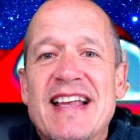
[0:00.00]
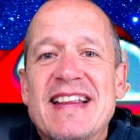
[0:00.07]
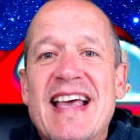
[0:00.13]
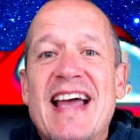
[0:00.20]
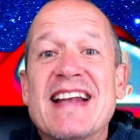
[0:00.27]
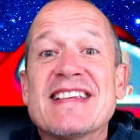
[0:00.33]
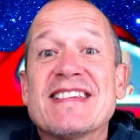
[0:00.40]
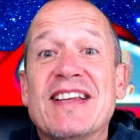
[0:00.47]

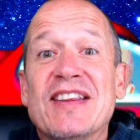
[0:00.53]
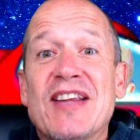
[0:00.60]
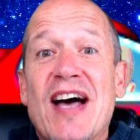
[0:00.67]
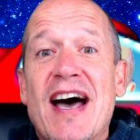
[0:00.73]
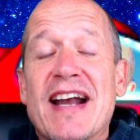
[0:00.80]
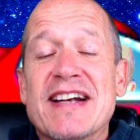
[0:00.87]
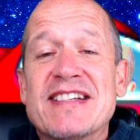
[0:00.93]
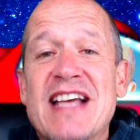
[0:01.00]
That is a
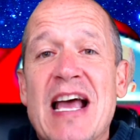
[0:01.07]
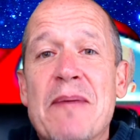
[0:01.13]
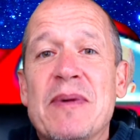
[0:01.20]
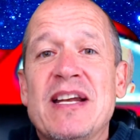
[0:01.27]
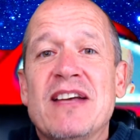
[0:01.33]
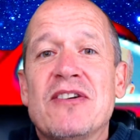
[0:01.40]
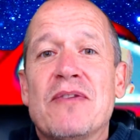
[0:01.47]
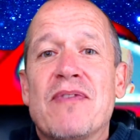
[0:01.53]
lot of time.
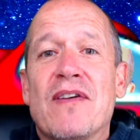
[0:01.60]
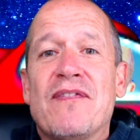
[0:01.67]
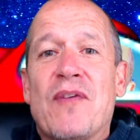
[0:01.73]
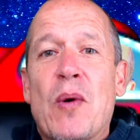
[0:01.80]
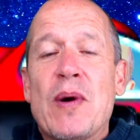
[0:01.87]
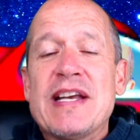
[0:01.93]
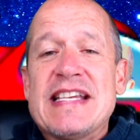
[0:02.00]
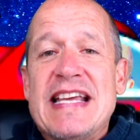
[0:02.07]
We did over
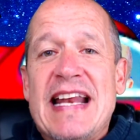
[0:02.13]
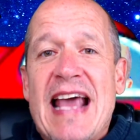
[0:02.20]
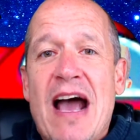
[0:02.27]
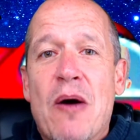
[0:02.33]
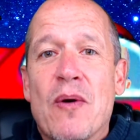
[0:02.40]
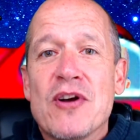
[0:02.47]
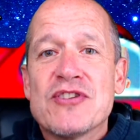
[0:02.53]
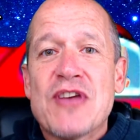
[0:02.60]
14
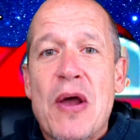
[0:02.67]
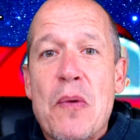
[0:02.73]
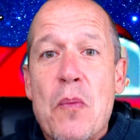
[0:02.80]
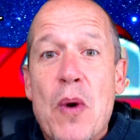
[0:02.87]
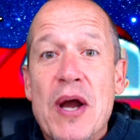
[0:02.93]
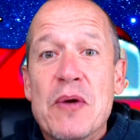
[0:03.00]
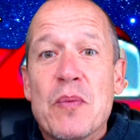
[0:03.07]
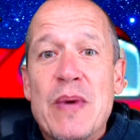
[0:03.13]
hours on
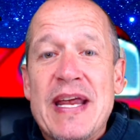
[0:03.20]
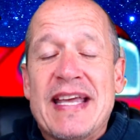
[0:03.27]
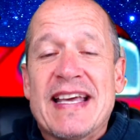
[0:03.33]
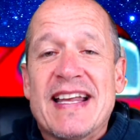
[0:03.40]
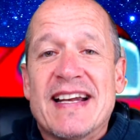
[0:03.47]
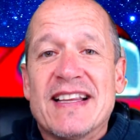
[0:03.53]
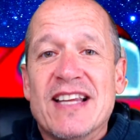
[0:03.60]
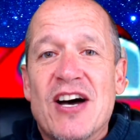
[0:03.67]
one
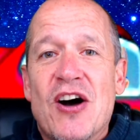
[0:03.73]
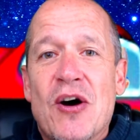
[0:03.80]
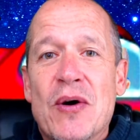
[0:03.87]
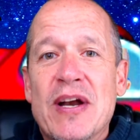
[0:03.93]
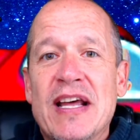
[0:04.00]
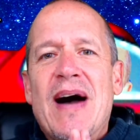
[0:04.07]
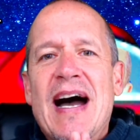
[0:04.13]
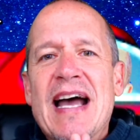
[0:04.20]
weekend
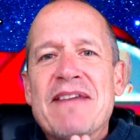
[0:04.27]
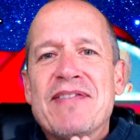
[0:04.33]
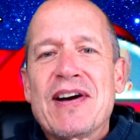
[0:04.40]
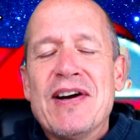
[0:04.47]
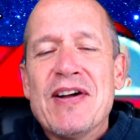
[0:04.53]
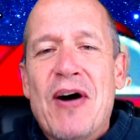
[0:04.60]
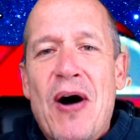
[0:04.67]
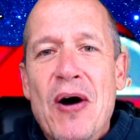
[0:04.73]
alone. I've
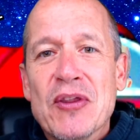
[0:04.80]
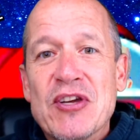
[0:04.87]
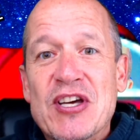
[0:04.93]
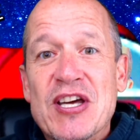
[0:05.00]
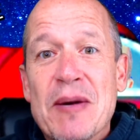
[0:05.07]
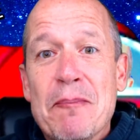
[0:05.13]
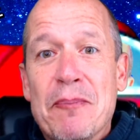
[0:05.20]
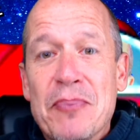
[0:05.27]
heard all the
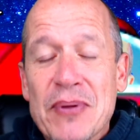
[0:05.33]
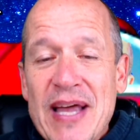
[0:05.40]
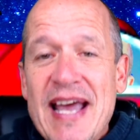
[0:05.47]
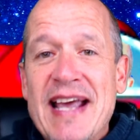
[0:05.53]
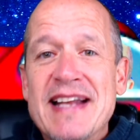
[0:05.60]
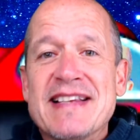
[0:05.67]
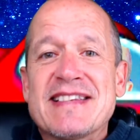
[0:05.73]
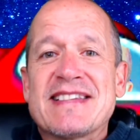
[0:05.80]

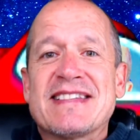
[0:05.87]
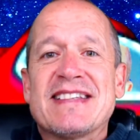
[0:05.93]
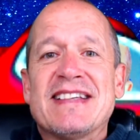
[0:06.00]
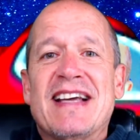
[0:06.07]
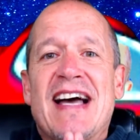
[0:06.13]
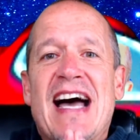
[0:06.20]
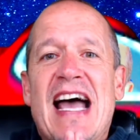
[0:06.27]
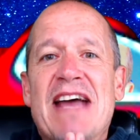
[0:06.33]
complaints.
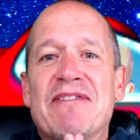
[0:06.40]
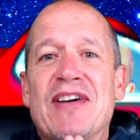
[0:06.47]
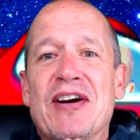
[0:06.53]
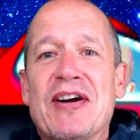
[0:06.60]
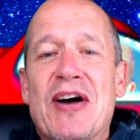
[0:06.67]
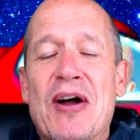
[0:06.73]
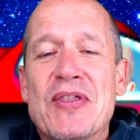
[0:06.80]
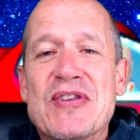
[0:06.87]
I've
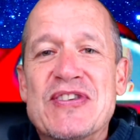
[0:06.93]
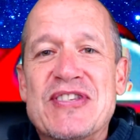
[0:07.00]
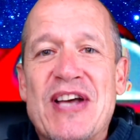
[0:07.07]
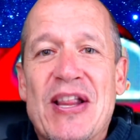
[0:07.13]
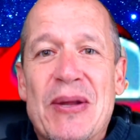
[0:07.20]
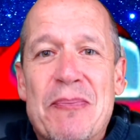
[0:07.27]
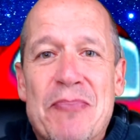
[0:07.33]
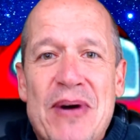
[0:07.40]
heard all the
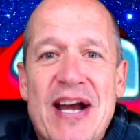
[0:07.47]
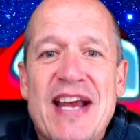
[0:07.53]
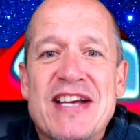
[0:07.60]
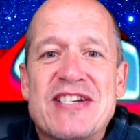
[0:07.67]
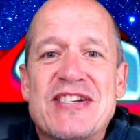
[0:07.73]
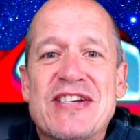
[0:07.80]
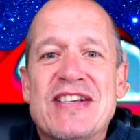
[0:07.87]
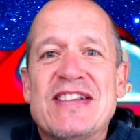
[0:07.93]

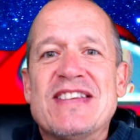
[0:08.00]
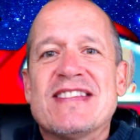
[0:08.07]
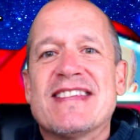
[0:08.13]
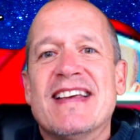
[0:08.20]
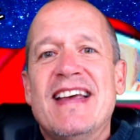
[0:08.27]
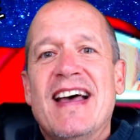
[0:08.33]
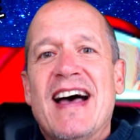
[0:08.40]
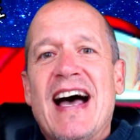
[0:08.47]

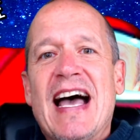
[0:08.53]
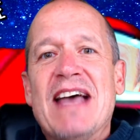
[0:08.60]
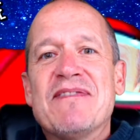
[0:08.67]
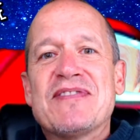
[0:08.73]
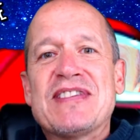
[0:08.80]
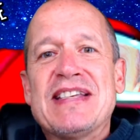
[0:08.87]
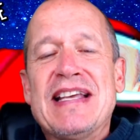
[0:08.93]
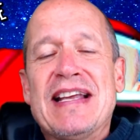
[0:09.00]
celebrations.
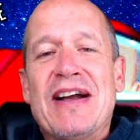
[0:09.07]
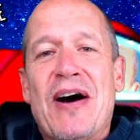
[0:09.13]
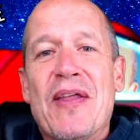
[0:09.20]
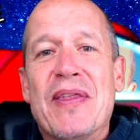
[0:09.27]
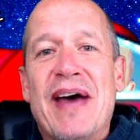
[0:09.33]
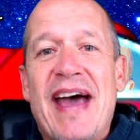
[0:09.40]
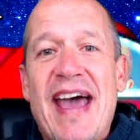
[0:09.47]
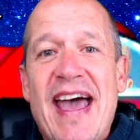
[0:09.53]
I've seen all
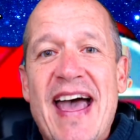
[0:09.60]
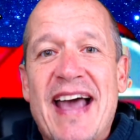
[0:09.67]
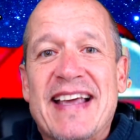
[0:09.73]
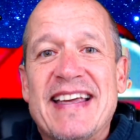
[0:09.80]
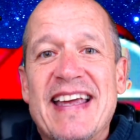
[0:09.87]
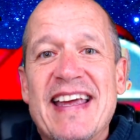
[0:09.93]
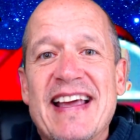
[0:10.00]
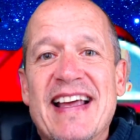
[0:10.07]
the
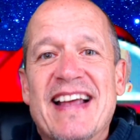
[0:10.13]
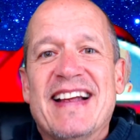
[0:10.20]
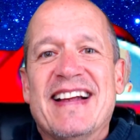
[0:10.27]
hacking.